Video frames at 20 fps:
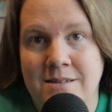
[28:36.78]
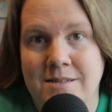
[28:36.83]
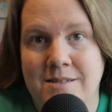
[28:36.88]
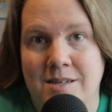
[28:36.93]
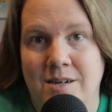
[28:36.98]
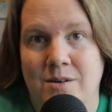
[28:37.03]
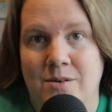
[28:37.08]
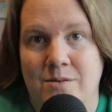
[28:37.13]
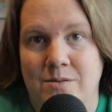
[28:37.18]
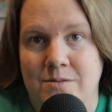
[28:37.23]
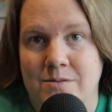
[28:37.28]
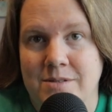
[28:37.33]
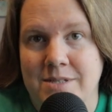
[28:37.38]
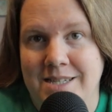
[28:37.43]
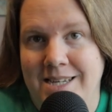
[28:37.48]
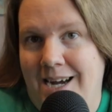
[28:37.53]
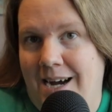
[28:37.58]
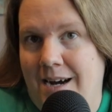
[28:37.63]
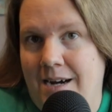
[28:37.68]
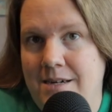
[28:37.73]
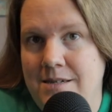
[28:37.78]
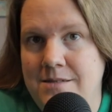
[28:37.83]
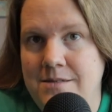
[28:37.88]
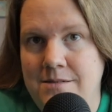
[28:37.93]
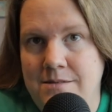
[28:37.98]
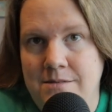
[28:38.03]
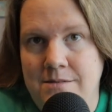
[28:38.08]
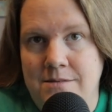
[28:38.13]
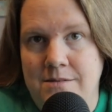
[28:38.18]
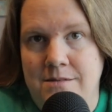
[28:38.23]
So, yeah,
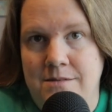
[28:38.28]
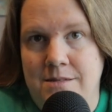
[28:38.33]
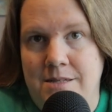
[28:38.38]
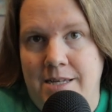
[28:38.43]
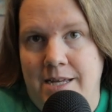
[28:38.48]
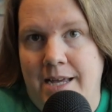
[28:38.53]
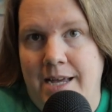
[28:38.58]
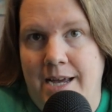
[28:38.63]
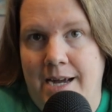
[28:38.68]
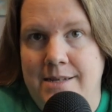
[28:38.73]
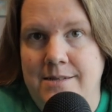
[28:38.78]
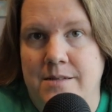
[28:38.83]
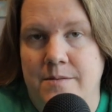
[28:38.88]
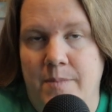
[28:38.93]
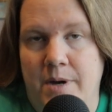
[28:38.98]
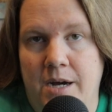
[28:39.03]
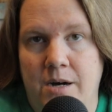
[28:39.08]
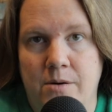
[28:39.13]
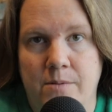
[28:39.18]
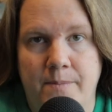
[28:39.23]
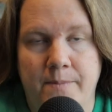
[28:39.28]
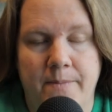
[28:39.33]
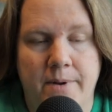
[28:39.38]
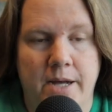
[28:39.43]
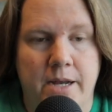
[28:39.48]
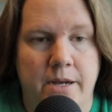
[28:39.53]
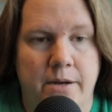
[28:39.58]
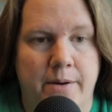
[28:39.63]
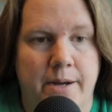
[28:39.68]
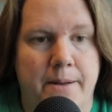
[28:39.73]
you think he had some help?
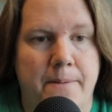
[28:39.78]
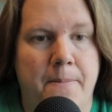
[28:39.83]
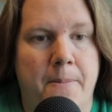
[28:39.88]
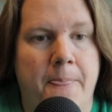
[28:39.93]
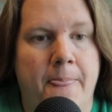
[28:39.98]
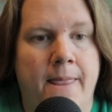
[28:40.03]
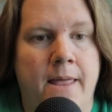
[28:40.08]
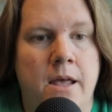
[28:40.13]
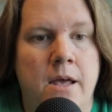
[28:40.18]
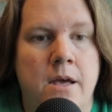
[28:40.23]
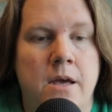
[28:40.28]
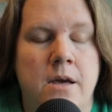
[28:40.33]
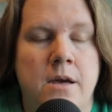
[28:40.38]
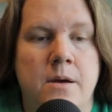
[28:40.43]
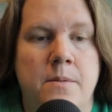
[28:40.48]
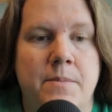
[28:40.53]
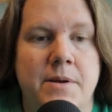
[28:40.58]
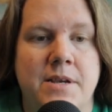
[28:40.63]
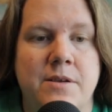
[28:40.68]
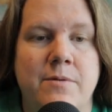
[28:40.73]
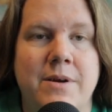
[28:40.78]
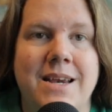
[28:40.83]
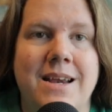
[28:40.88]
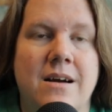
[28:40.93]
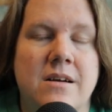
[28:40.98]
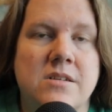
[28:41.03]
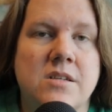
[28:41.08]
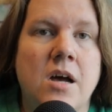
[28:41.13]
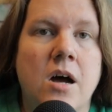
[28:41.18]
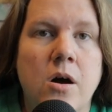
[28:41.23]
Anyway, between
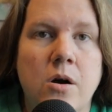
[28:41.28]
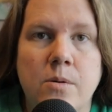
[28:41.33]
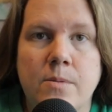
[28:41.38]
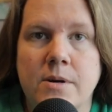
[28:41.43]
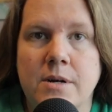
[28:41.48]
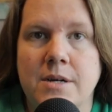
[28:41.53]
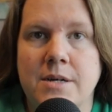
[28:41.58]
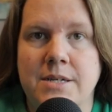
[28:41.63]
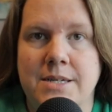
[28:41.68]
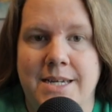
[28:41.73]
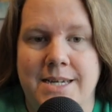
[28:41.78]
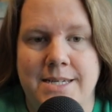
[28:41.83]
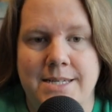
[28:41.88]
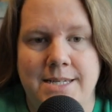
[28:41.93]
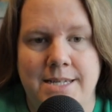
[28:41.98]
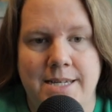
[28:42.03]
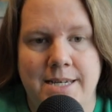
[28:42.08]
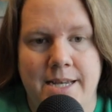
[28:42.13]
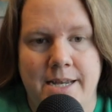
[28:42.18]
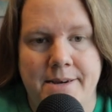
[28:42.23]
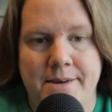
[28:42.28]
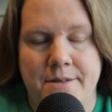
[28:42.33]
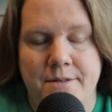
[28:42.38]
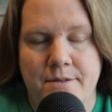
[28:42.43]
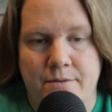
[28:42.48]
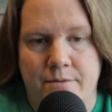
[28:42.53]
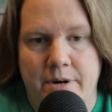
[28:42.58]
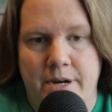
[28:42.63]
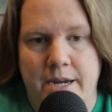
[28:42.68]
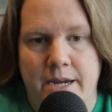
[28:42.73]
October
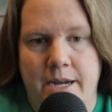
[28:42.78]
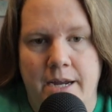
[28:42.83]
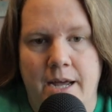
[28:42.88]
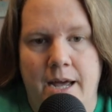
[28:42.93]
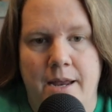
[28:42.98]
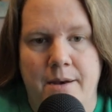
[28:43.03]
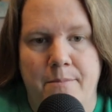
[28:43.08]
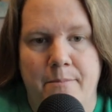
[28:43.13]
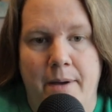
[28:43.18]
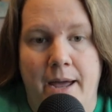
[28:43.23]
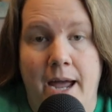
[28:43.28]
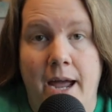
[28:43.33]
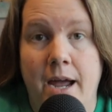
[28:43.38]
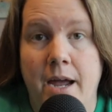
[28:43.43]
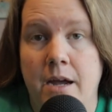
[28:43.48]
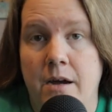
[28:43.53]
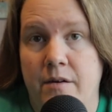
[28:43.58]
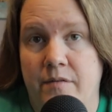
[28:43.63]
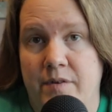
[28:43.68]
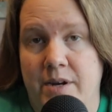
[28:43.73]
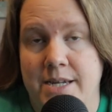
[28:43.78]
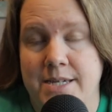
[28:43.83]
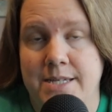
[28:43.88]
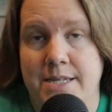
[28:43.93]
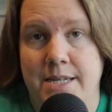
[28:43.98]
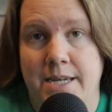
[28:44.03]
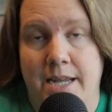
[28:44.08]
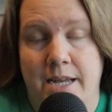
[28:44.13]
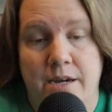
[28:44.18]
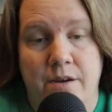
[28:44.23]
1983 and May of
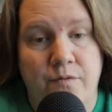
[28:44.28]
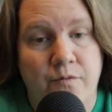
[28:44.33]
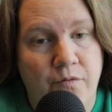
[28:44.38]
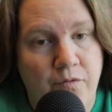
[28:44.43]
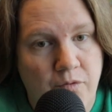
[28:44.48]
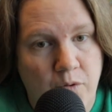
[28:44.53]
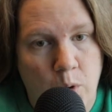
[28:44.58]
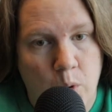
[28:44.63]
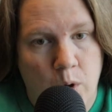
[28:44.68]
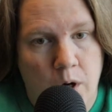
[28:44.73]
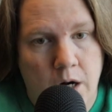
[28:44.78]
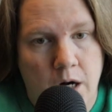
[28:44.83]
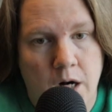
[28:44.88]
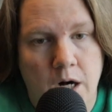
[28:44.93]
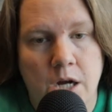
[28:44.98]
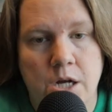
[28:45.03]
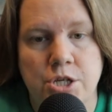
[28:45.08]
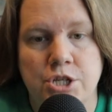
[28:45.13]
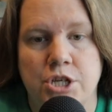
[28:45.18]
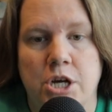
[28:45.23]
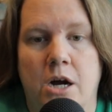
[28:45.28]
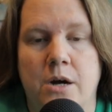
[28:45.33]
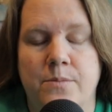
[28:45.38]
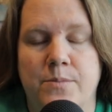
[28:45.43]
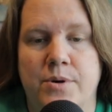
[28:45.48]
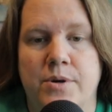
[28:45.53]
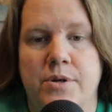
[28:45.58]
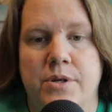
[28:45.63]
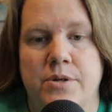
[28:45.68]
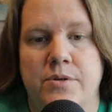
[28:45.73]
1984, John
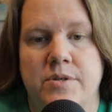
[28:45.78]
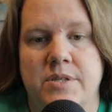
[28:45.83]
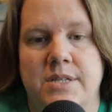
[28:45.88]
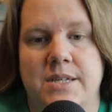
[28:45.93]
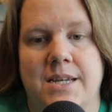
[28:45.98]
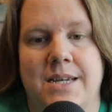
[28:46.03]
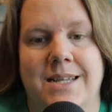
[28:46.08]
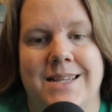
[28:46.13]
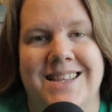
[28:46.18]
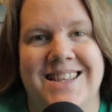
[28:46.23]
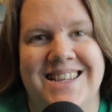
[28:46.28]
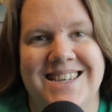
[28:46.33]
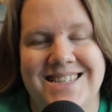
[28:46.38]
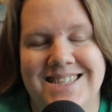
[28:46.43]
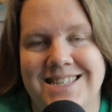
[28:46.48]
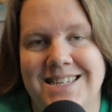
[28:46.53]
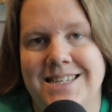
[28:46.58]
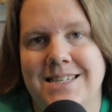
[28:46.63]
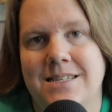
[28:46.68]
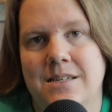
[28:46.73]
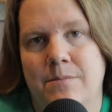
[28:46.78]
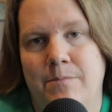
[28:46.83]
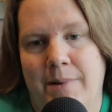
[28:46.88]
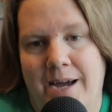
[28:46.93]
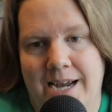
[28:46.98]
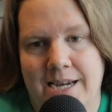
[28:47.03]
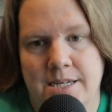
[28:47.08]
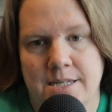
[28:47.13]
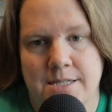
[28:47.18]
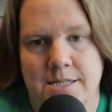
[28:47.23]
produced an illicit
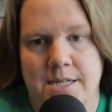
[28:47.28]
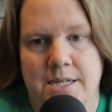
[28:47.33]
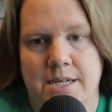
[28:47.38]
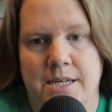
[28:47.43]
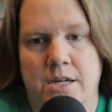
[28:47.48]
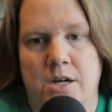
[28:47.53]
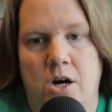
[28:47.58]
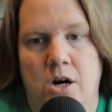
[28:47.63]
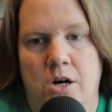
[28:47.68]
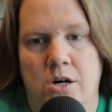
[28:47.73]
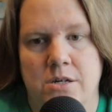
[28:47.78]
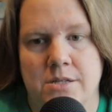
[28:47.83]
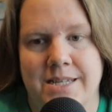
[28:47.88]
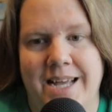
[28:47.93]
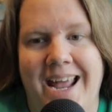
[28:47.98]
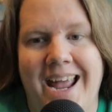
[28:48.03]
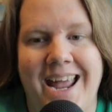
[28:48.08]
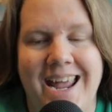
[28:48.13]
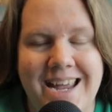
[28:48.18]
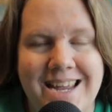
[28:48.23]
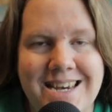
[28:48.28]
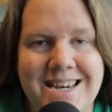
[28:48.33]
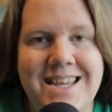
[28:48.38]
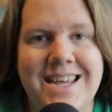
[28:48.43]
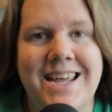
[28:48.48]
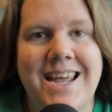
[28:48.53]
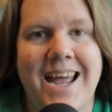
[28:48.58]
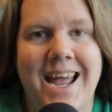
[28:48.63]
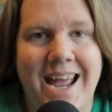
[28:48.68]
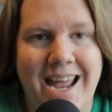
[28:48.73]
magazine called
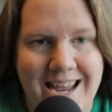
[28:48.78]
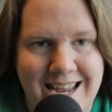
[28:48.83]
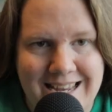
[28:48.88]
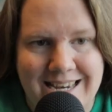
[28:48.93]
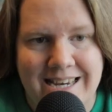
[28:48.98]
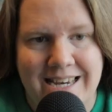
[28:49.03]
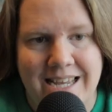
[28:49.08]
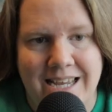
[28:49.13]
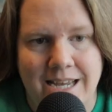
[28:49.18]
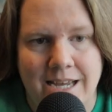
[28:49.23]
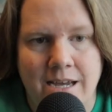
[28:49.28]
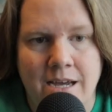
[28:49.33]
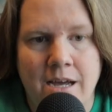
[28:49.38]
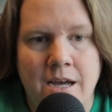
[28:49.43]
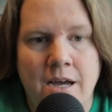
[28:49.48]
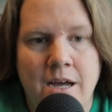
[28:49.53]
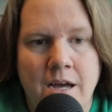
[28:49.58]
Handy Andy